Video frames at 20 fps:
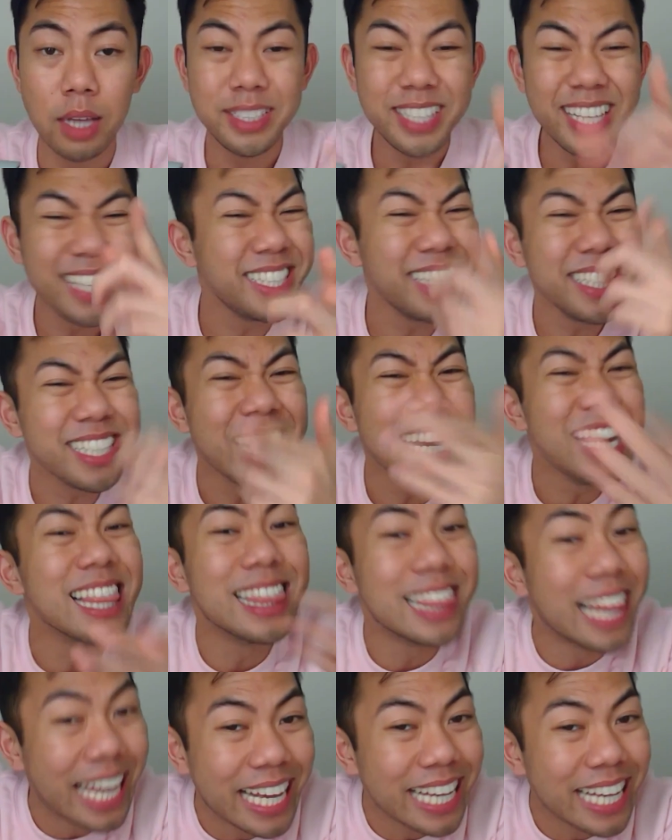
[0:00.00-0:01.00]
It's just kind of
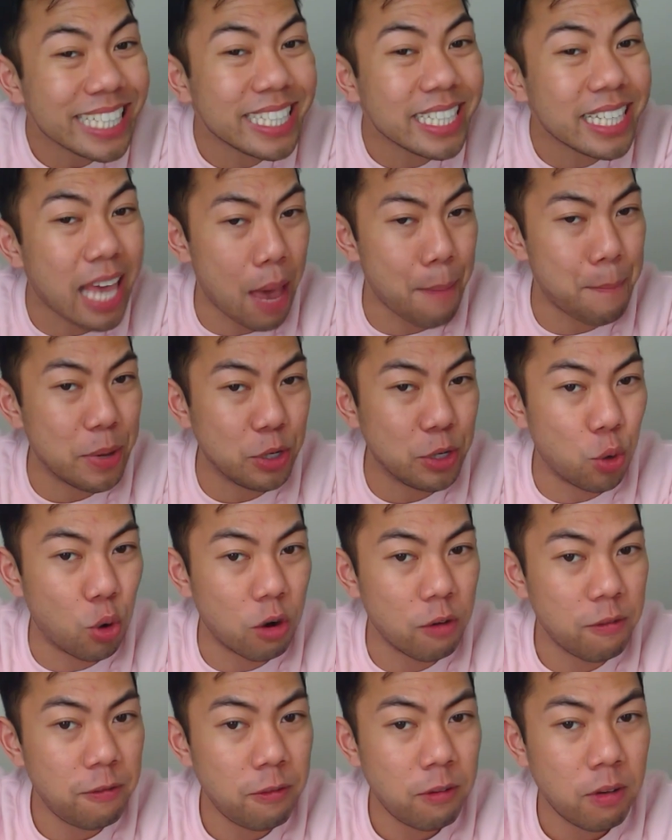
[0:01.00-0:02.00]
lazy,
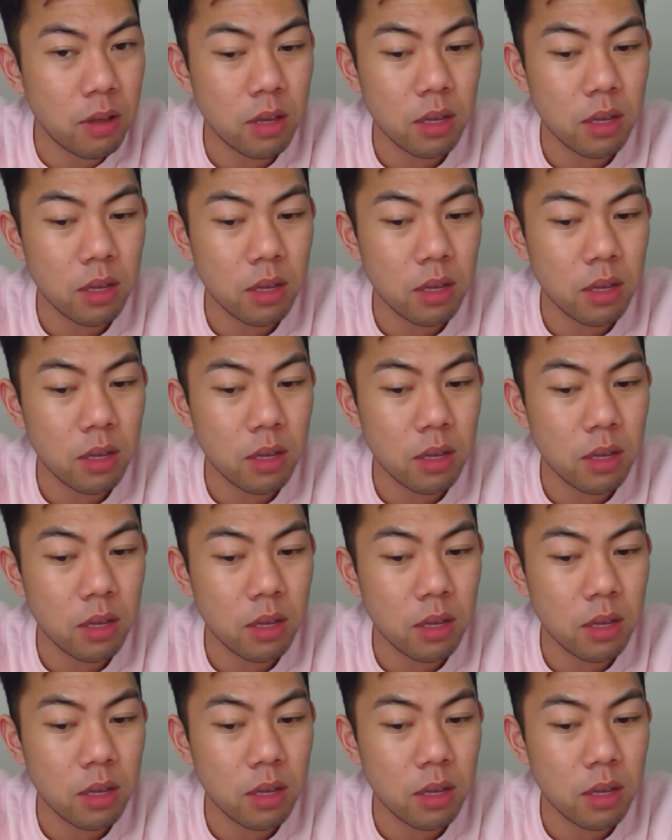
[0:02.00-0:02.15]
Eppendorf.